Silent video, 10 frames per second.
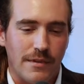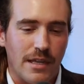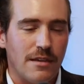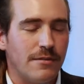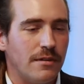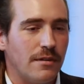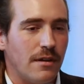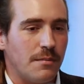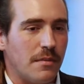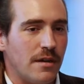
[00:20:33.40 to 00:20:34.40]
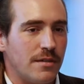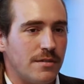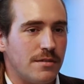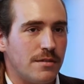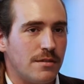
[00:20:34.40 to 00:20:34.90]
even
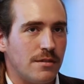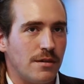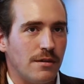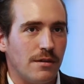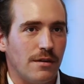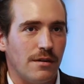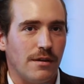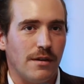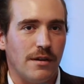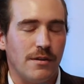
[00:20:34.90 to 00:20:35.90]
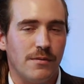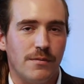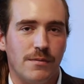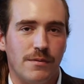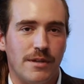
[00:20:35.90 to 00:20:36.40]
amongst,
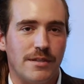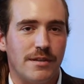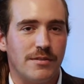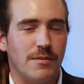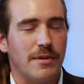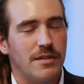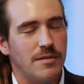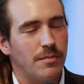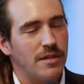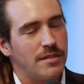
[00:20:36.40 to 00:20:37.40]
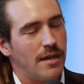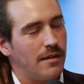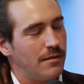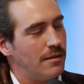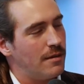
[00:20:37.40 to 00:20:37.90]
Topeka is a pretty
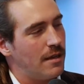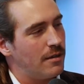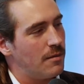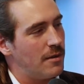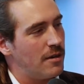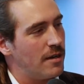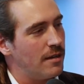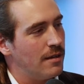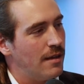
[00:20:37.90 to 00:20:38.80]
tight-knit community.